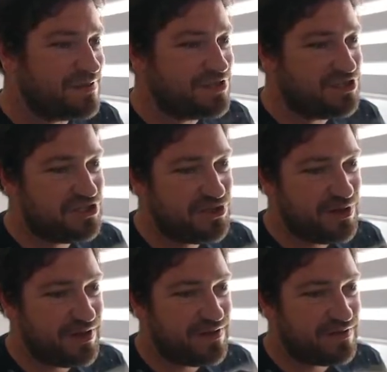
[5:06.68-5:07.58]
the
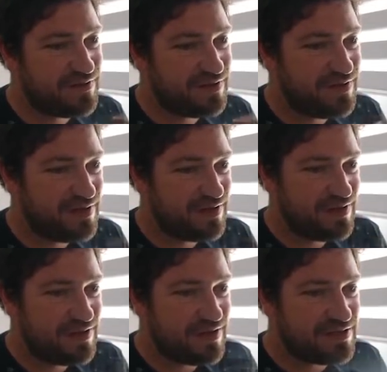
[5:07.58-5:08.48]
street,
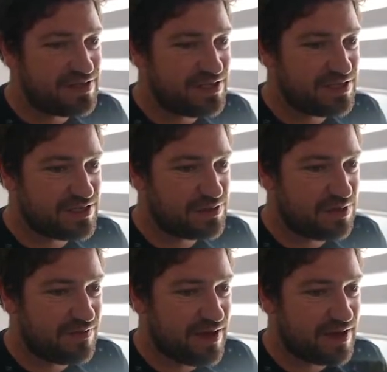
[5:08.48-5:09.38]
it's just
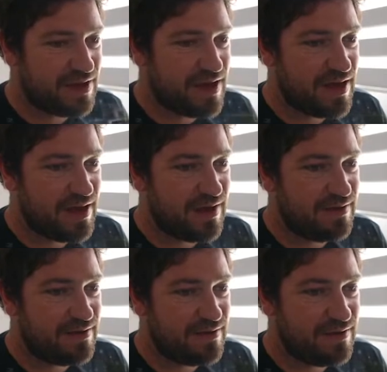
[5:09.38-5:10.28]
sort of like an
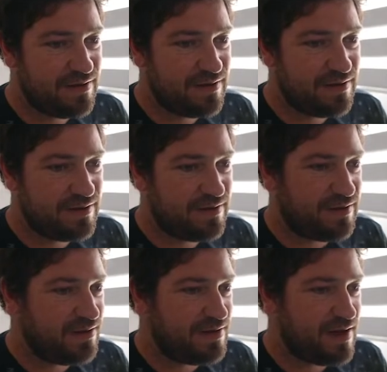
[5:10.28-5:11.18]
ad
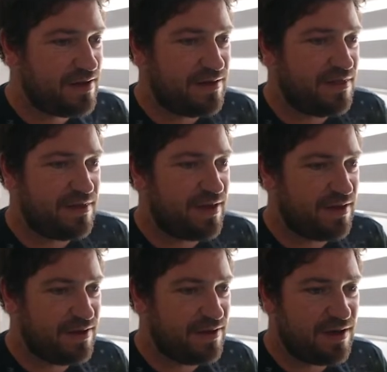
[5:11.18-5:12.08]
and a
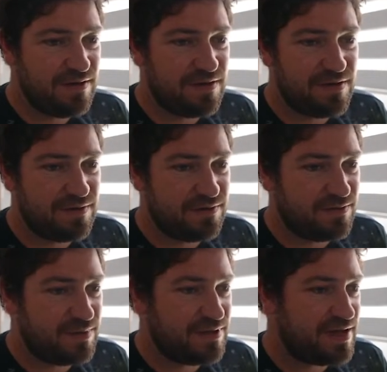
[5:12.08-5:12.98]
thing. I don't know
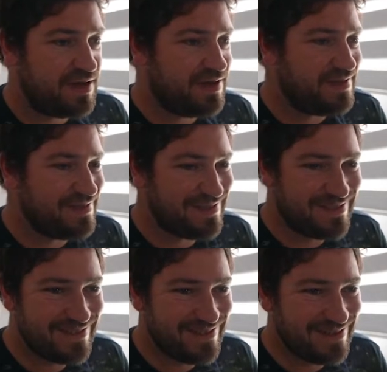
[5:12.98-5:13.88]
what that is.
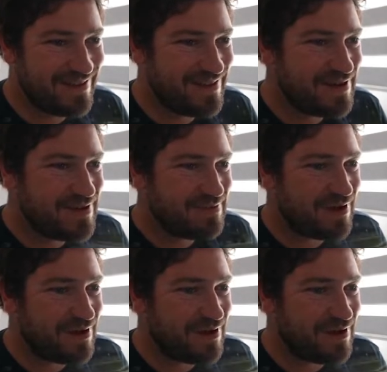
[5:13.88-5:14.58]
But